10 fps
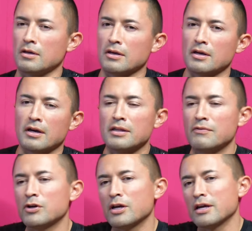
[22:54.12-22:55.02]
Yeah, and
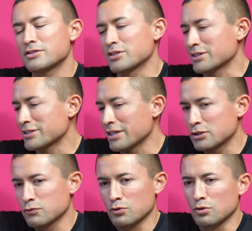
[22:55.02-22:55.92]
every
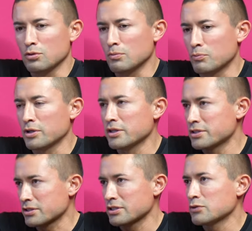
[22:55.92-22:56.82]
successful, really
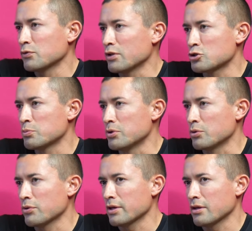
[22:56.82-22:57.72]
successful
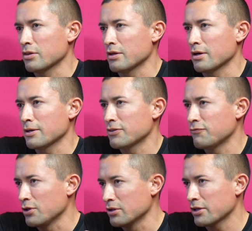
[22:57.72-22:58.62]
entrepreneur, they I
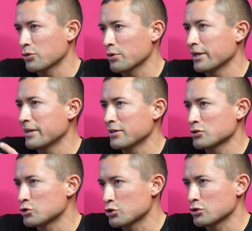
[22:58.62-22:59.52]
feel like their
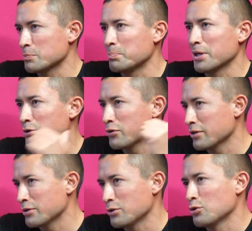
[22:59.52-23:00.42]
ideas are just better
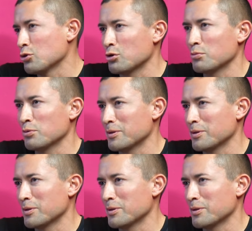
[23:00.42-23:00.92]
than the normal